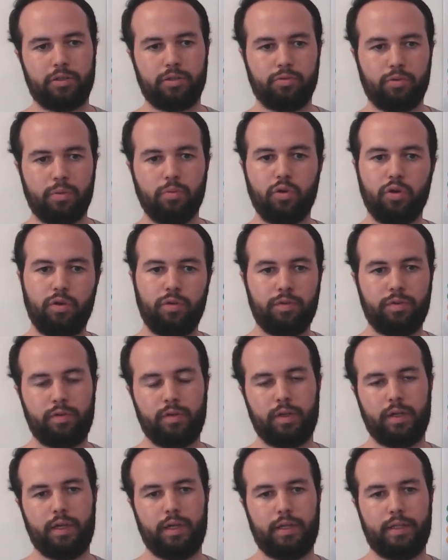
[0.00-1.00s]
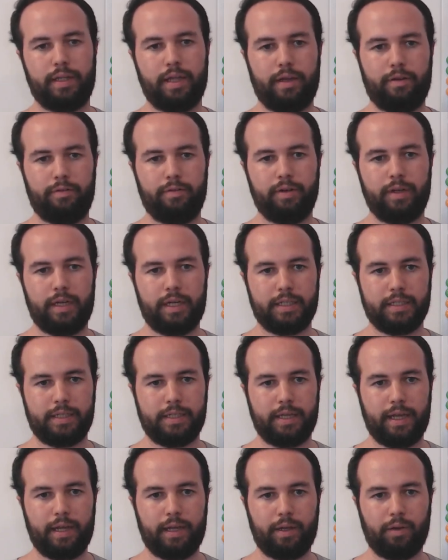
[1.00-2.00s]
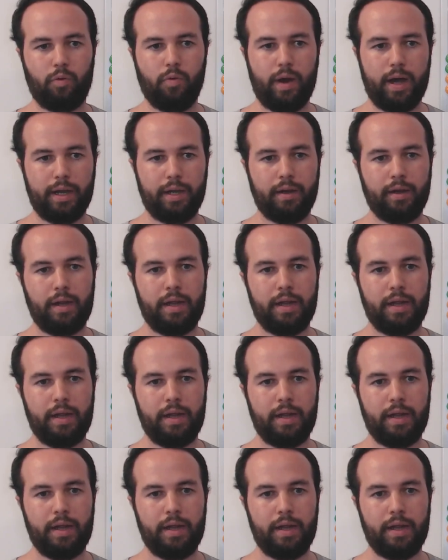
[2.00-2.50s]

remove, dev SDA1,